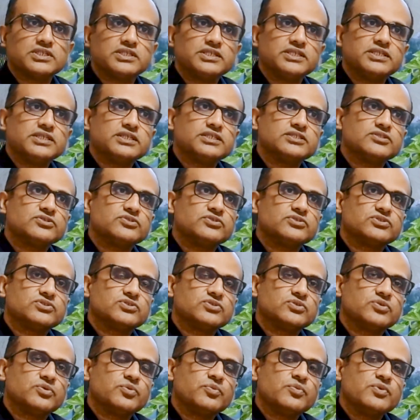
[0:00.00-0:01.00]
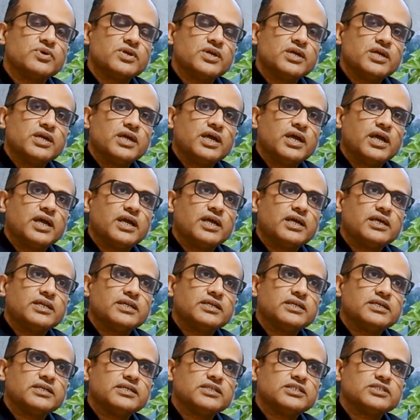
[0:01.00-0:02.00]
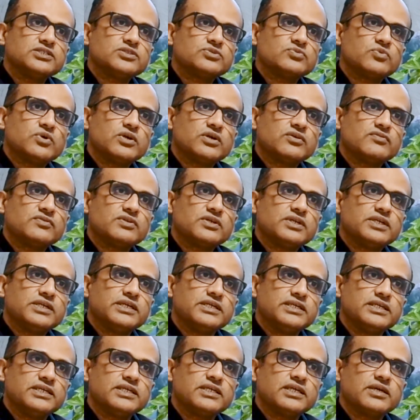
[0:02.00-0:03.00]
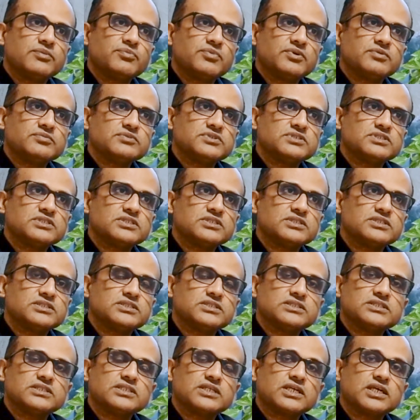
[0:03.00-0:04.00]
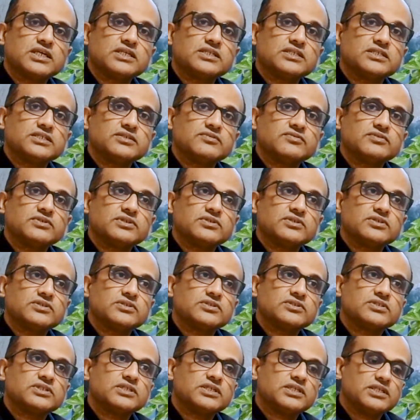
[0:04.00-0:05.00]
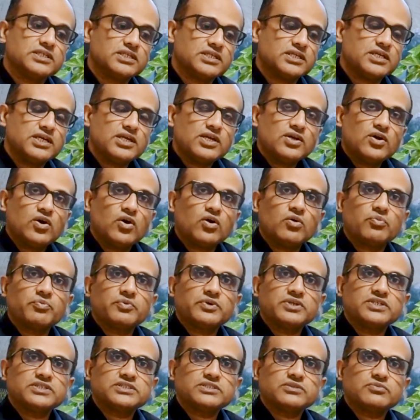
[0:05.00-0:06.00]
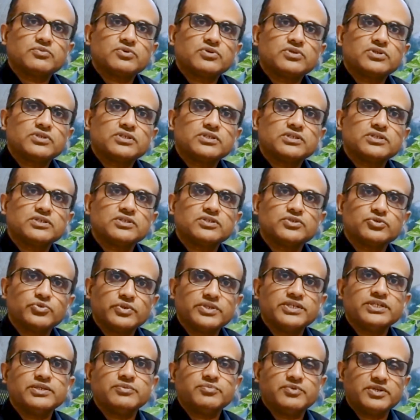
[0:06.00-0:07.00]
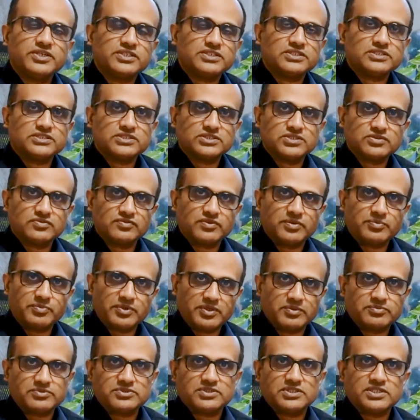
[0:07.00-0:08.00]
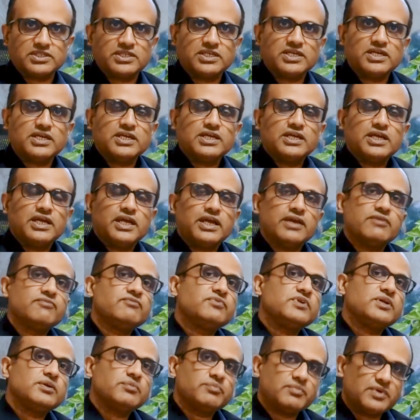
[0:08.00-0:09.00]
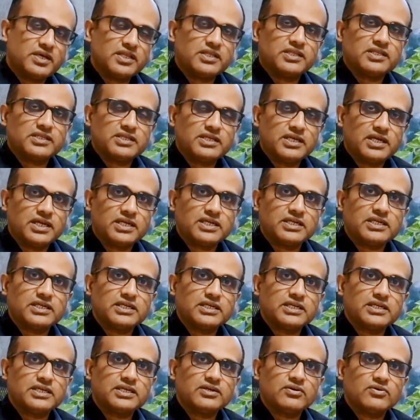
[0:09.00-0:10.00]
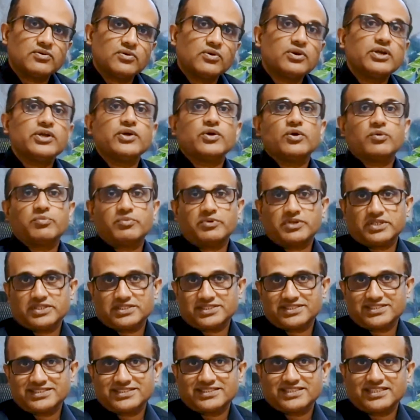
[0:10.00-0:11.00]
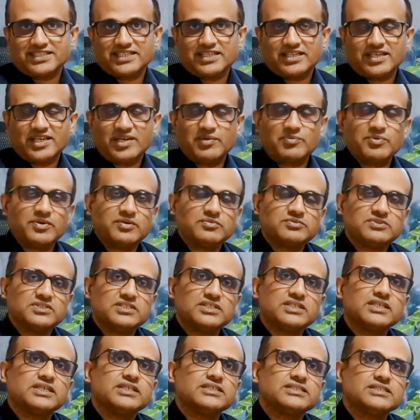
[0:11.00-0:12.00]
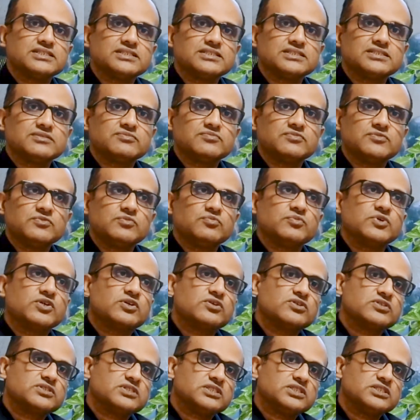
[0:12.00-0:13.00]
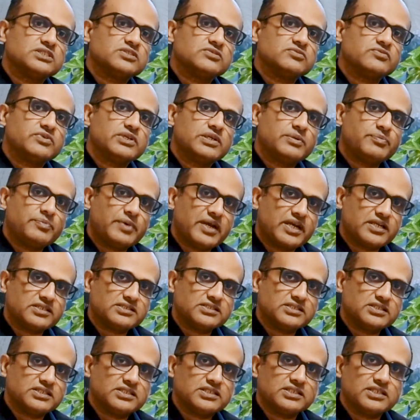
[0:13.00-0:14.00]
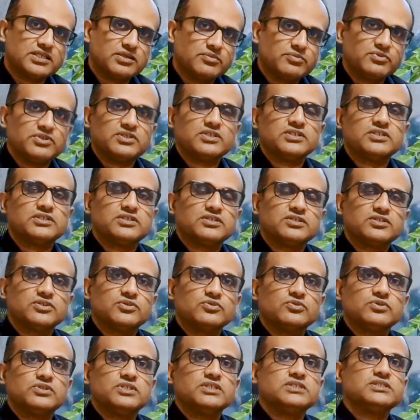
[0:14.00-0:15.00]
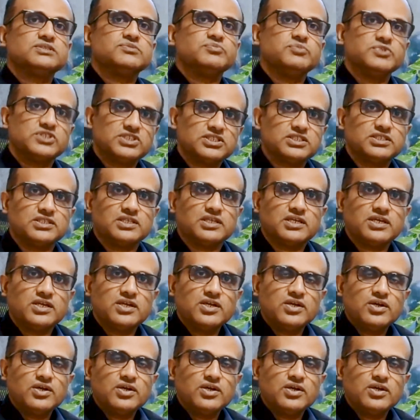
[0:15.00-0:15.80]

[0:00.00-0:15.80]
10 years or so. And he is one of the leading epilepsy surgeons in the country. He operates about 20 patients of epilepsy every month, and he only operates epilepsy cases because he's very passionate and committed to this mission